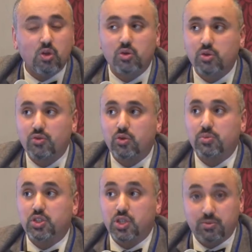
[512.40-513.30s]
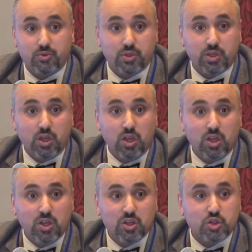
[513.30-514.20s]
or do they view me shamefully?
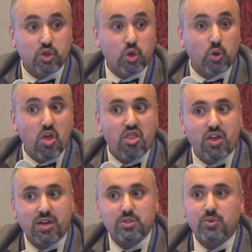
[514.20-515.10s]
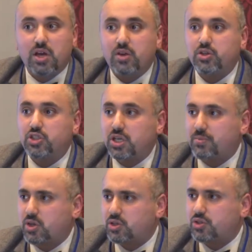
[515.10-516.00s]
So that is what honor and
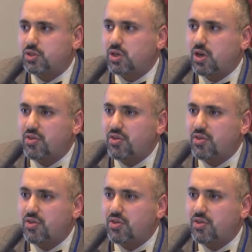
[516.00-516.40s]
shame cultures are.